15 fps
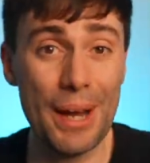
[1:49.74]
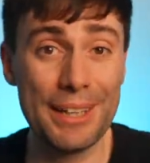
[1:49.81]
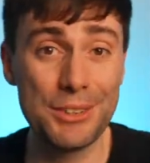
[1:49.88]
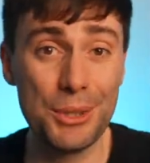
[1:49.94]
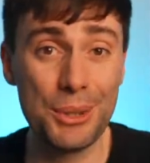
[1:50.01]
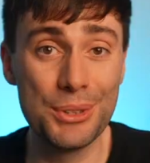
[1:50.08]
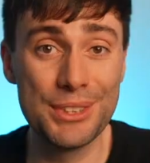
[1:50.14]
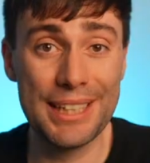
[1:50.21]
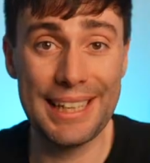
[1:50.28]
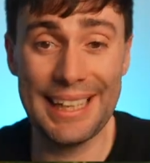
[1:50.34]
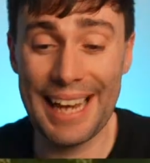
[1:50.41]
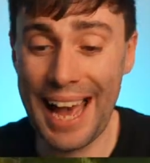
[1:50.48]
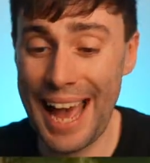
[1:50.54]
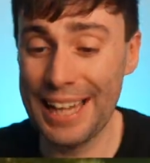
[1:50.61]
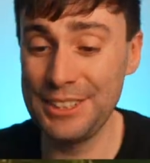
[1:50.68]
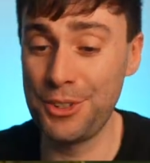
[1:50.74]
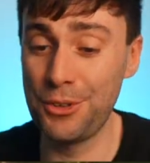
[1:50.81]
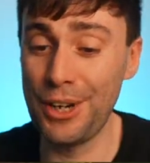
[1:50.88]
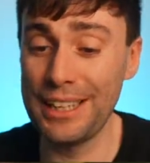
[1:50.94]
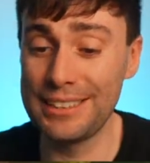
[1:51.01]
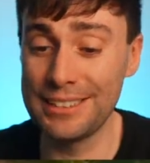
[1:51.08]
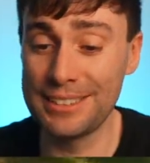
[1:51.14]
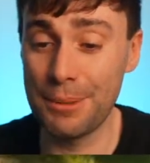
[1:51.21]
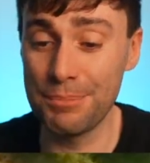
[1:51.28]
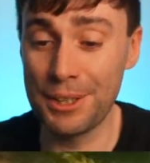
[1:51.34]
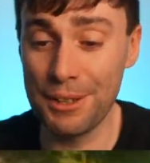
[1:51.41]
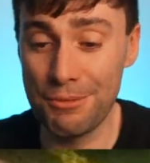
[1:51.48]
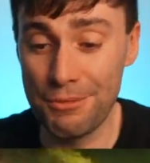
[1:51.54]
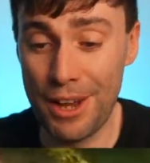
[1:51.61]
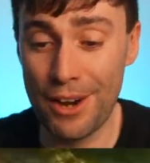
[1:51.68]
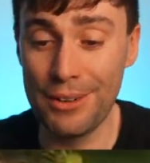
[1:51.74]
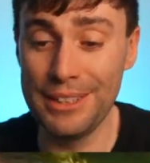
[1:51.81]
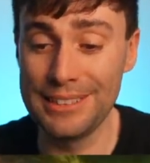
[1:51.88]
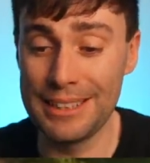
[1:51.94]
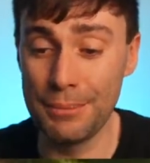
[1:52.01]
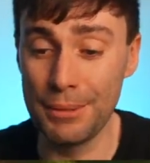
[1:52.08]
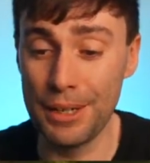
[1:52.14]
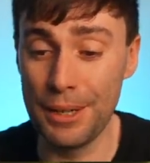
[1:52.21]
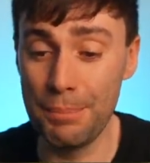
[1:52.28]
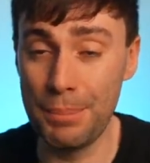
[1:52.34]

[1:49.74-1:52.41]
as you can see, it has created something very similar,